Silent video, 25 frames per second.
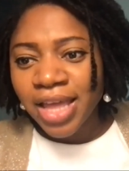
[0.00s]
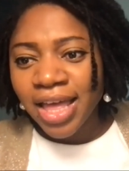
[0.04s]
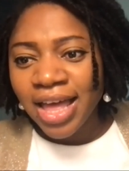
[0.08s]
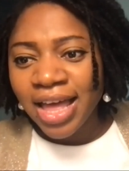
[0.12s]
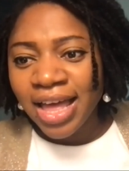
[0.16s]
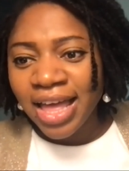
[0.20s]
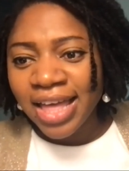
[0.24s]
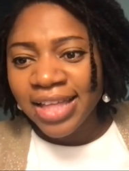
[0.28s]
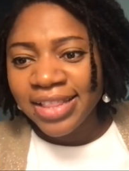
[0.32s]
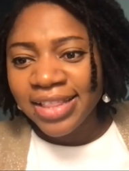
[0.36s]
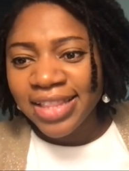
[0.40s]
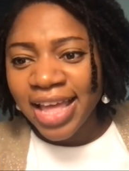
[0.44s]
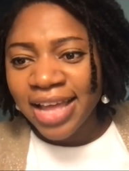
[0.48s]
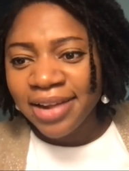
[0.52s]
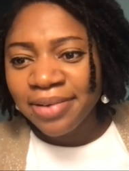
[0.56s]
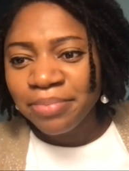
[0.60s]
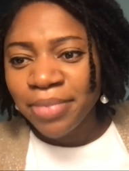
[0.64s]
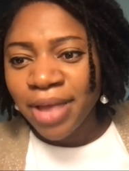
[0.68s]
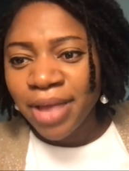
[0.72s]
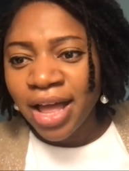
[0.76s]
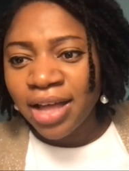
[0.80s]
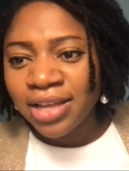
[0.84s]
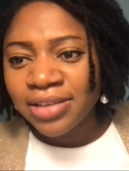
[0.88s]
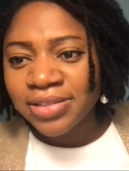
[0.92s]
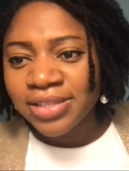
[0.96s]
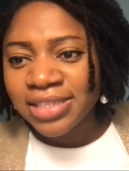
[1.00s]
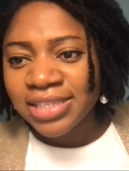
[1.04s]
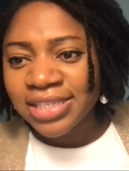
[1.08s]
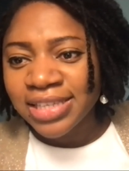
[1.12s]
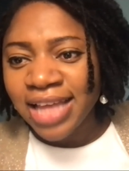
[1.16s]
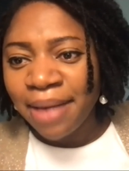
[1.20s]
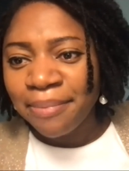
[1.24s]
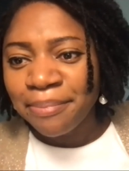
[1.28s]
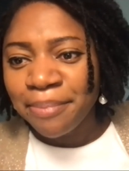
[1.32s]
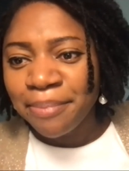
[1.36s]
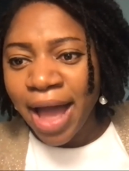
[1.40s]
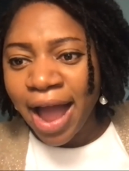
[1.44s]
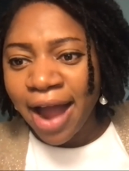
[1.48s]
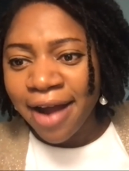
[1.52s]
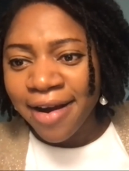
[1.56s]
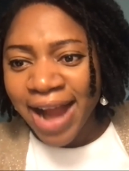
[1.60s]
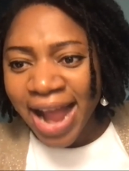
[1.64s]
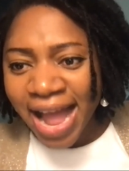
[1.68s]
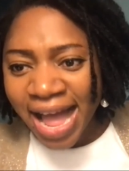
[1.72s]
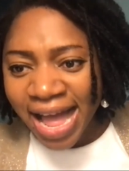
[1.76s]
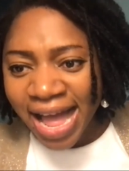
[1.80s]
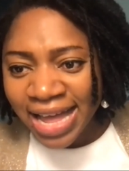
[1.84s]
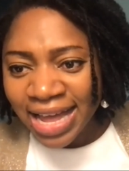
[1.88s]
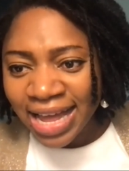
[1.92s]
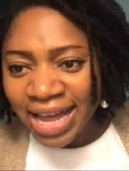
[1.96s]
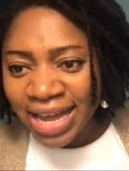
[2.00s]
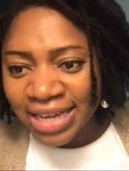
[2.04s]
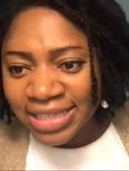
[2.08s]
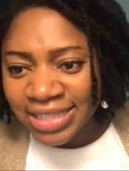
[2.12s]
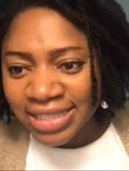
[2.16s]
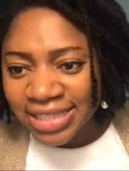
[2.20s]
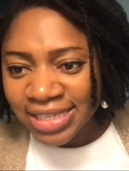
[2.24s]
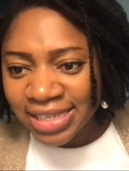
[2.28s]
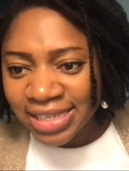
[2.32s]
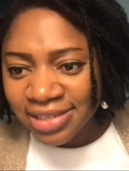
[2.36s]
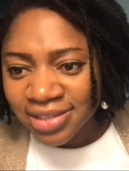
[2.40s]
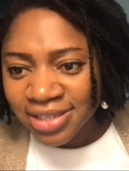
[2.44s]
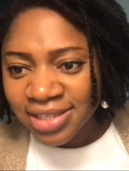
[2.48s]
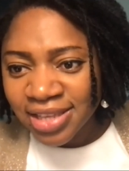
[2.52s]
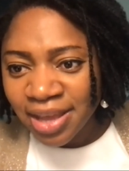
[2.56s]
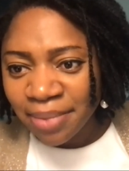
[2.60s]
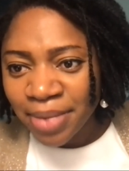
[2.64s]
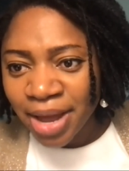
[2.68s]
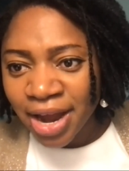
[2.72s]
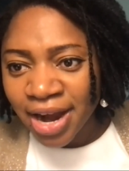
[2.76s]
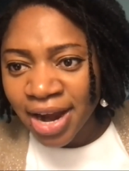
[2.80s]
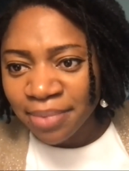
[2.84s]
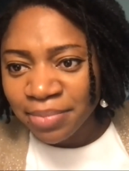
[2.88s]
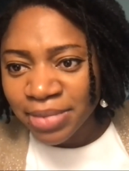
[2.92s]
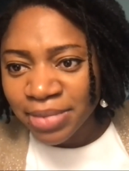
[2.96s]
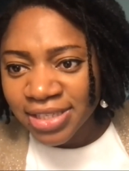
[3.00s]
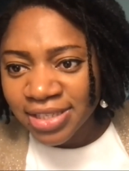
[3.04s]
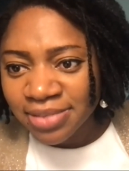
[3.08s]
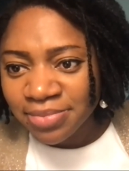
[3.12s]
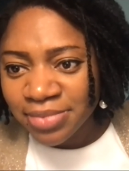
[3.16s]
Uh, and then uh, says Amara, I see Amara.